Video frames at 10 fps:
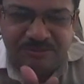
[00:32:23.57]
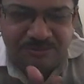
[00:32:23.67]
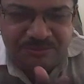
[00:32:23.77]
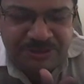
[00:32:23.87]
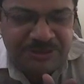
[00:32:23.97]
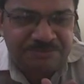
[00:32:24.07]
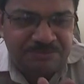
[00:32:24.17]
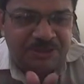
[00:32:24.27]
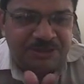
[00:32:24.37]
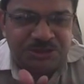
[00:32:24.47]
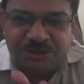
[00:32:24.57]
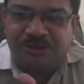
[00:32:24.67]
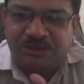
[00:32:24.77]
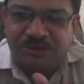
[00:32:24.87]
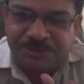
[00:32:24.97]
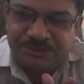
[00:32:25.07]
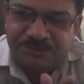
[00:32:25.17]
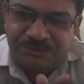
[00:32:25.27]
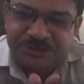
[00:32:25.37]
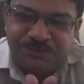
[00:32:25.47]
very short document,
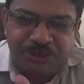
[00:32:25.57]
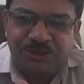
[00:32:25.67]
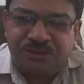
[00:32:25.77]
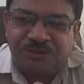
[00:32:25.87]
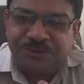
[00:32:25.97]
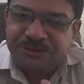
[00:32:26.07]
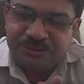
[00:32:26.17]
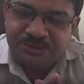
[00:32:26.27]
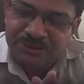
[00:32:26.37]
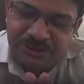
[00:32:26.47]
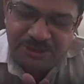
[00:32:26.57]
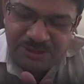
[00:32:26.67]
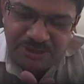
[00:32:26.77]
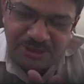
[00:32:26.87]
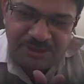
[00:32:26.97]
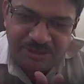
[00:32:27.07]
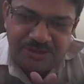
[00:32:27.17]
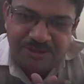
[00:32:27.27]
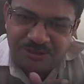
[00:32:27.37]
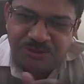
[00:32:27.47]
very small document, and
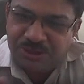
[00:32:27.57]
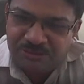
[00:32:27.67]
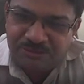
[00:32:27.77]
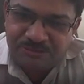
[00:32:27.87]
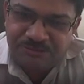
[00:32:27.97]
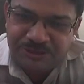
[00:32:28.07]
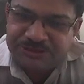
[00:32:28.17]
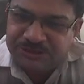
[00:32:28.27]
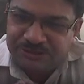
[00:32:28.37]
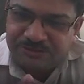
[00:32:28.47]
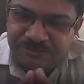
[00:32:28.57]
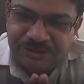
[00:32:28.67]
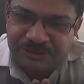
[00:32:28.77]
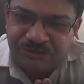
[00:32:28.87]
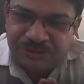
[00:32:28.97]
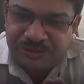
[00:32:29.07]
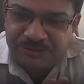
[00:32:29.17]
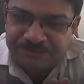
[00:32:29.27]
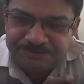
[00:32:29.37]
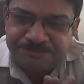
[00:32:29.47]
you can finish it very quickly.
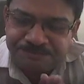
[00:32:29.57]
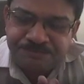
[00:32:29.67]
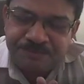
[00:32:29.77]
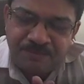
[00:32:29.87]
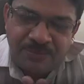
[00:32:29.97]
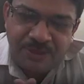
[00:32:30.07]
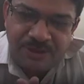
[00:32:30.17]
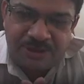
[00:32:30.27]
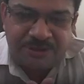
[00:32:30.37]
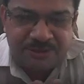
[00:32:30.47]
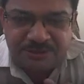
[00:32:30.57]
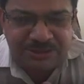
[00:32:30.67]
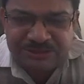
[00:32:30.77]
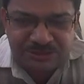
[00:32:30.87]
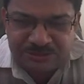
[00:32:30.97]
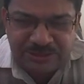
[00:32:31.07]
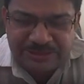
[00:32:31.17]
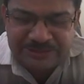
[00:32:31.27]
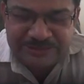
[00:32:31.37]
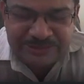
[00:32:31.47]
And it's,
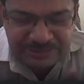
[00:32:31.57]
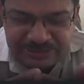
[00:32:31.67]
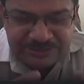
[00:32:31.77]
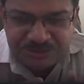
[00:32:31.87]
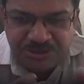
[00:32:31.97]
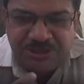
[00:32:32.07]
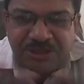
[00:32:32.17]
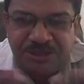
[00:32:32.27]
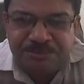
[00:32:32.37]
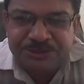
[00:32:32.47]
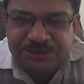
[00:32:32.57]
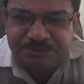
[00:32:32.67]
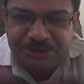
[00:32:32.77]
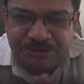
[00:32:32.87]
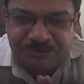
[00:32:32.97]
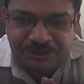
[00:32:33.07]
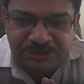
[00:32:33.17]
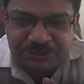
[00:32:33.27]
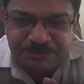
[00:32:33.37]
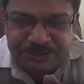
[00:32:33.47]
as I said, it's only a
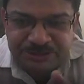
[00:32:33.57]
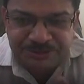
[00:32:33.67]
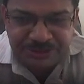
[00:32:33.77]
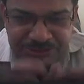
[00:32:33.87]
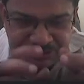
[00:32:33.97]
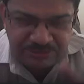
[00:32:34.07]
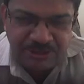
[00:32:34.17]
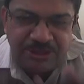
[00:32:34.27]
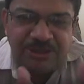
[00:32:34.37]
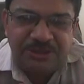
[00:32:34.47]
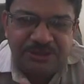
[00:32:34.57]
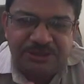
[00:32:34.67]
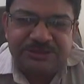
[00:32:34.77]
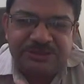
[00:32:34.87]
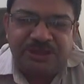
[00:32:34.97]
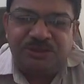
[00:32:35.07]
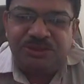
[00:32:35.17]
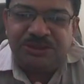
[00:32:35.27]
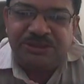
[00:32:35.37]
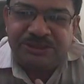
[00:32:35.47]
prescriptive specification. This is how
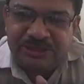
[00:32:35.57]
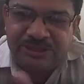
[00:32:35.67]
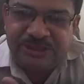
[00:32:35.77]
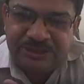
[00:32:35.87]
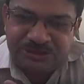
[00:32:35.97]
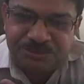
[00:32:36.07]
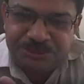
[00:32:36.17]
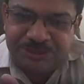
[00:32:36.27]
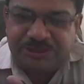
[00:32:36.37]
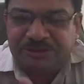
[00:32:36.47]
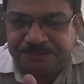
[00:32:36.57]
the detailing has to be done.